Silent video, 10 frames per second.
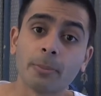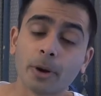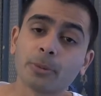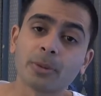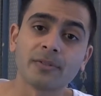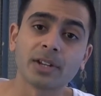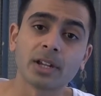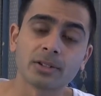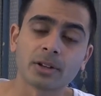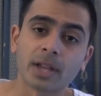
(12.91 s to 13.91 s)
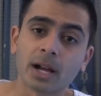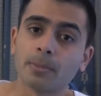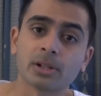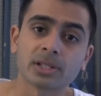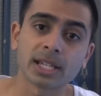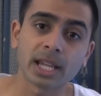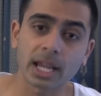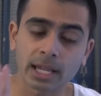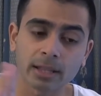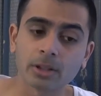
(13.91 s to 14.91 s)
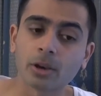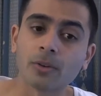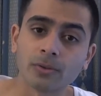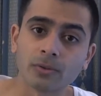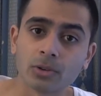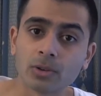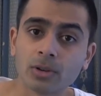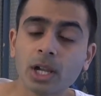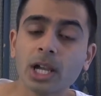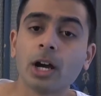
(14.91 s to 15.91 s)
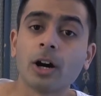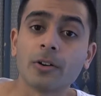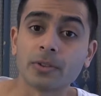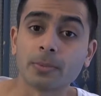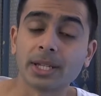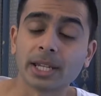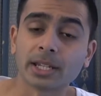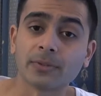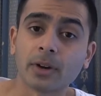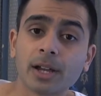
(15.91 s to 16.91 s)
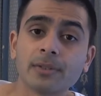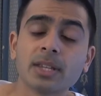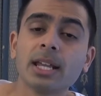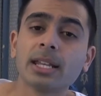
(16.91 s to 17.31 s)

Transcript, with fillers: both my videos on the unboxing and the overview of the PX5s.